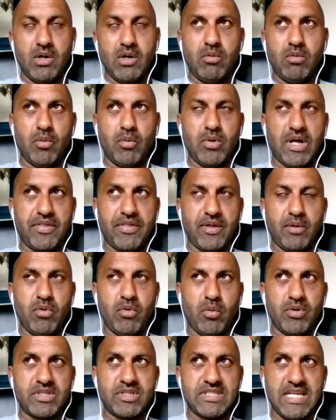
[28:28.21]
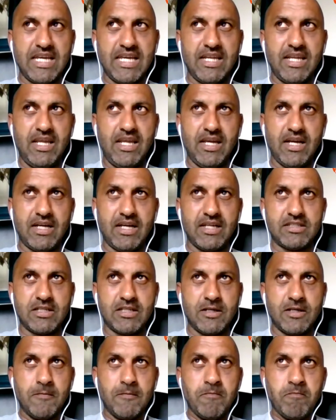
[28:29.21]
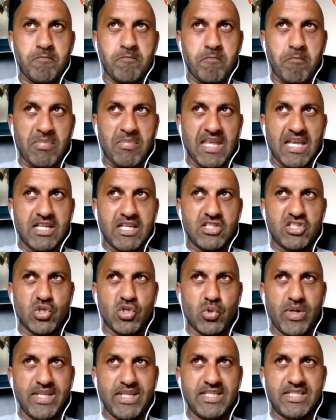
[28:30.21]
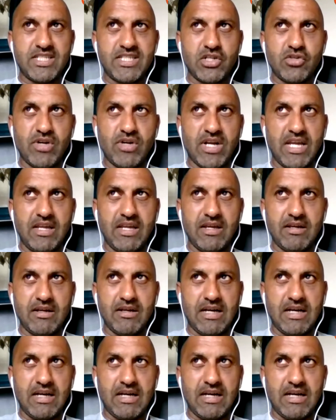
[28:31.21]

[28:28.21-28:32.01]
I think what we're saying here is to integrate.